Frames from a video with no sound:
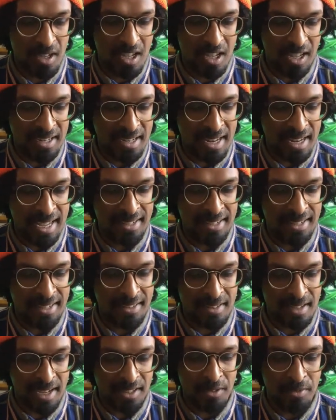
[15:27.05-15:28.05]
and
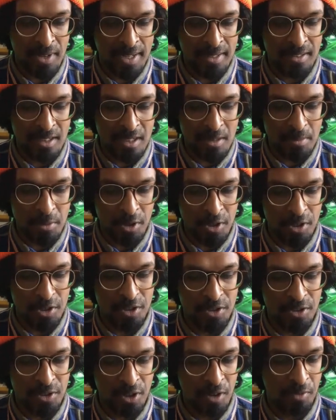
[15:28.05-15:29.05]
nadsat of Anthony
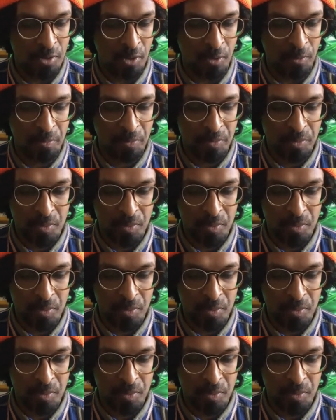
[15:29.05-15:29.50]
Burgess' novel,